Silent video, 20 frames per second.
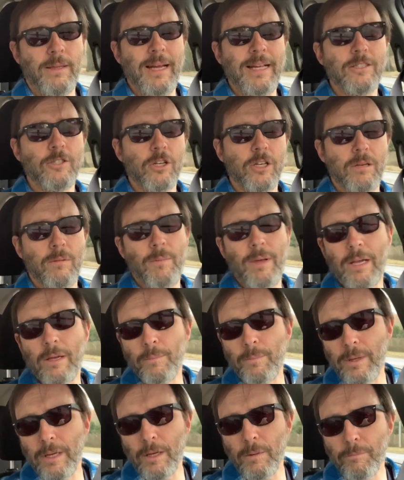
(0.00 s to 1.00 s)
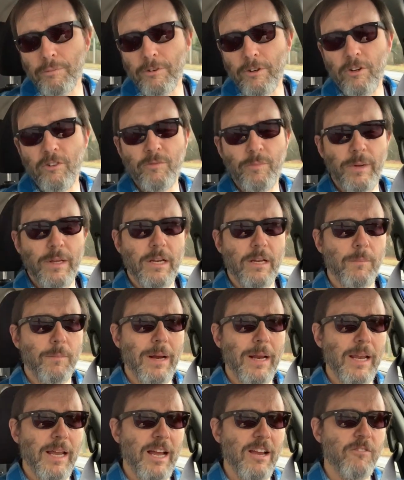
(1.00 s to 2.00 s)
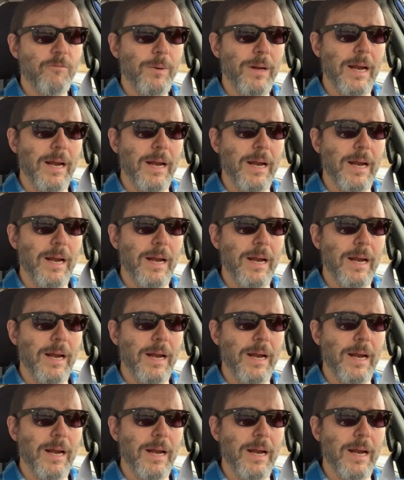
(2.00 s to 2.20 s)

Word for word: that's going to make a big improvement in my life.